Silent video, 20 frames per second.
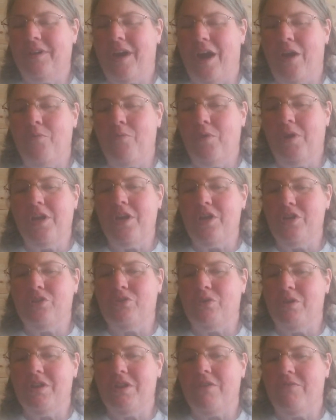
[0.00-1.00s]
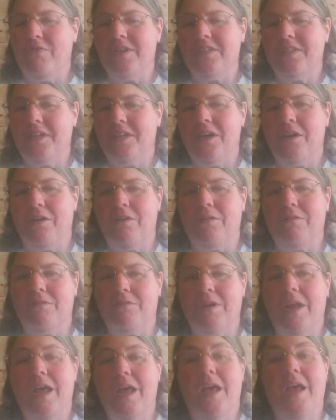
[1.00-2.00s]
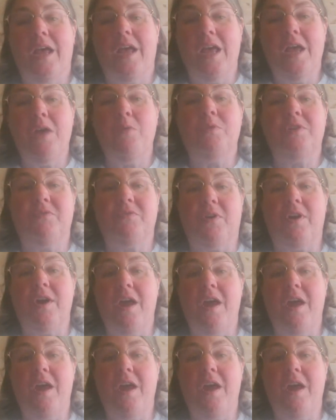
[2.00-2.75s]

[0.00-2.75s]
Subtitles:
I really enjoyed their visit here. He was very